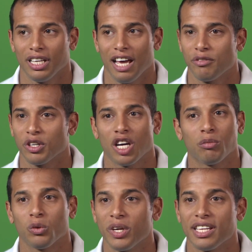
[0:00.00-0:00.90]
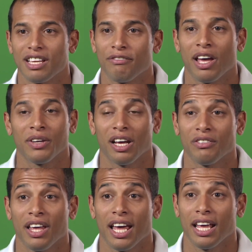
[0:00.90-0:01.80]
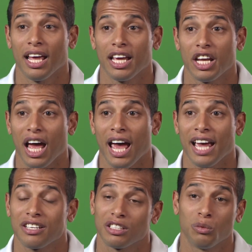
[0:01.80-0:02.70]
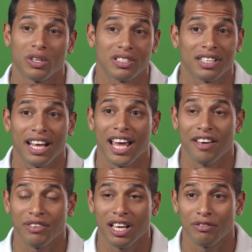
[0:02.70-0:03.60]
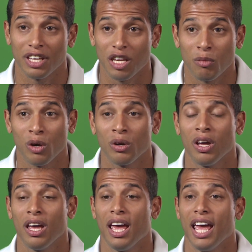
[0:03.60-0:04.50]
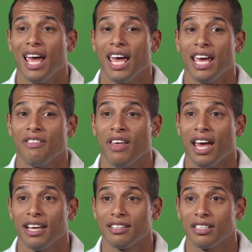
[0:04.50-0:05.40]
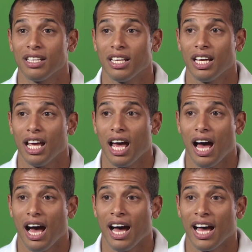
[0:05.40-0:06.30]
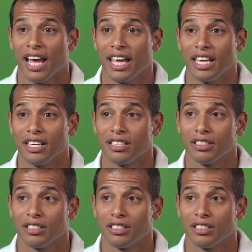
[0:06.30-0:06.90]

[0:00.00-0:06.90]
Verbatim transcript: after a couple weeks I found out that I actually wasn't going to have to have chemo and that I